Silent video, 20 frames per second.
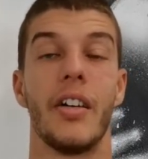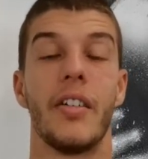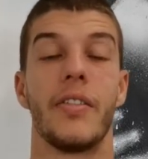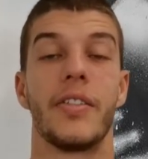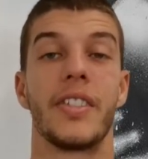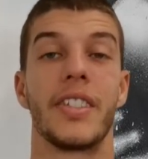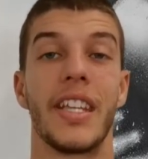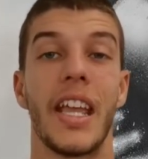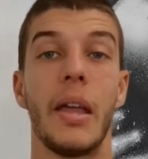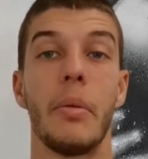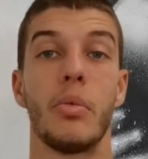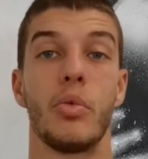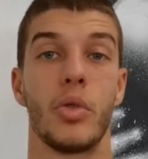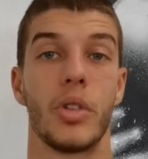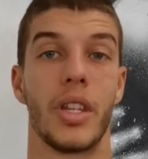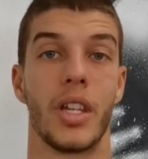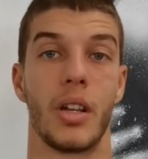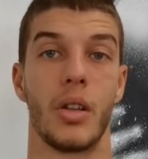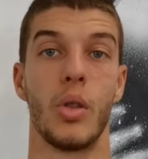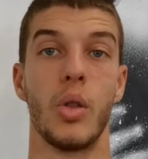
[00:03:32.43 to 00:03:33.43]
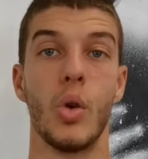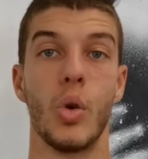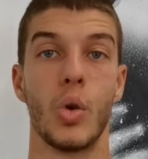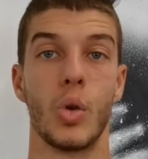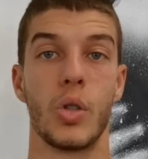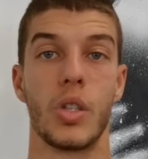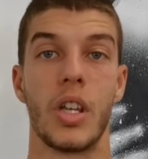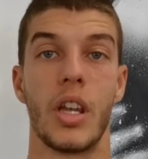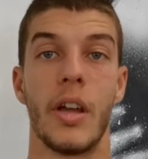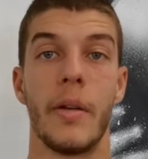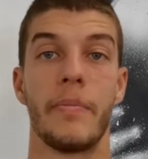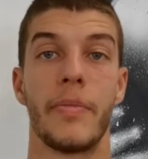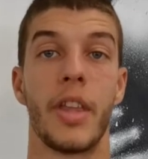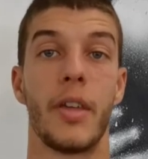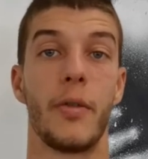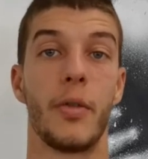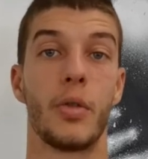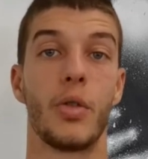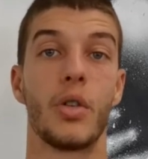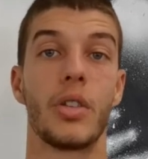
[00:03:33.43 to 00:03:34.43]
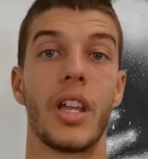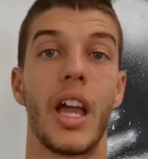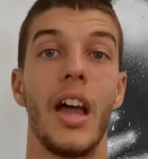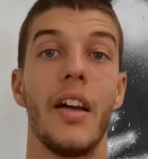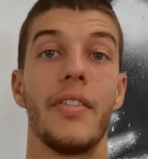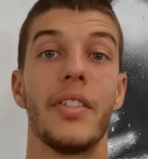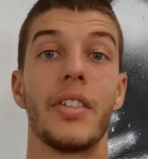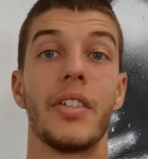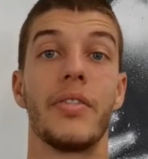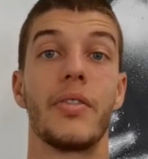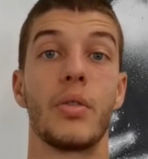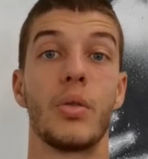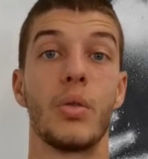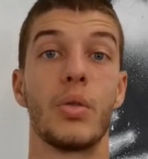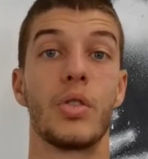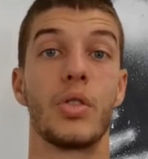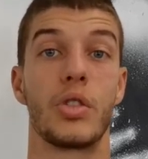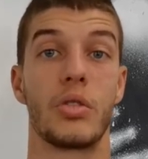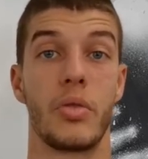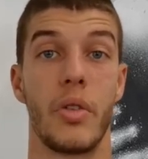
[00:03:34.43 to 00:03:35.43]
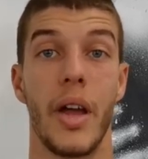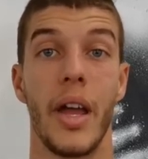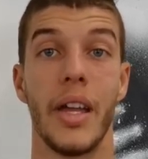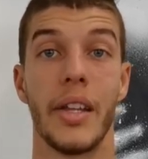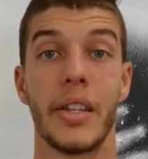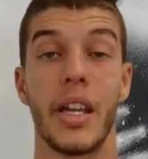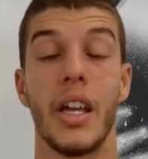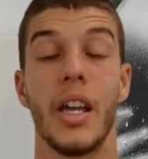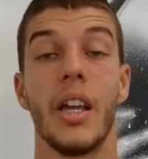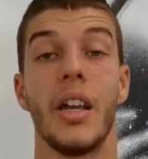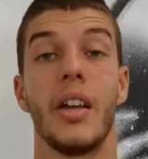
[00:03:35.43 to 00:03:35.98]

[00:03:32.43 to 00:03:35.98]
Same with the glutes. If you don't have enough glute strength,